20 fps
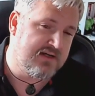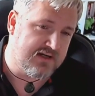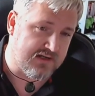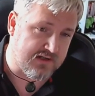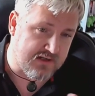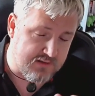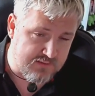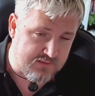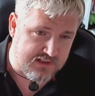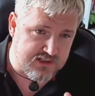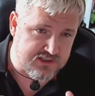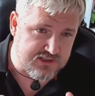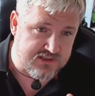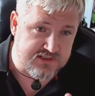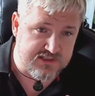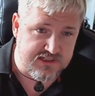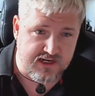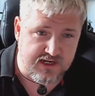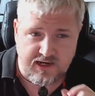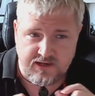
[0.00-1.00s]
an image,
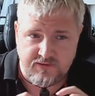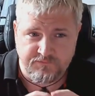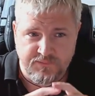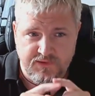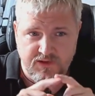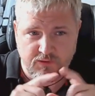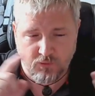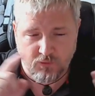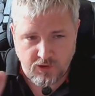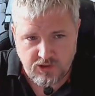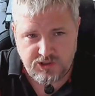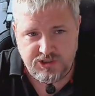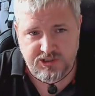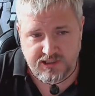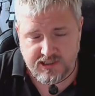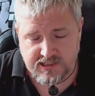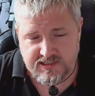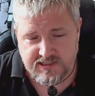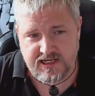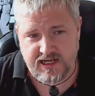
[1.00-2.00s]
and say, what
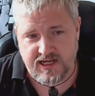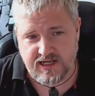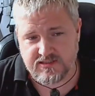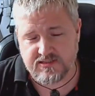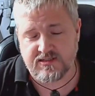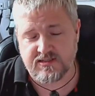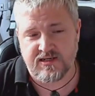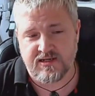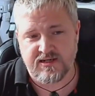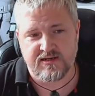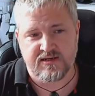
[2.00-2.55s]
should I test?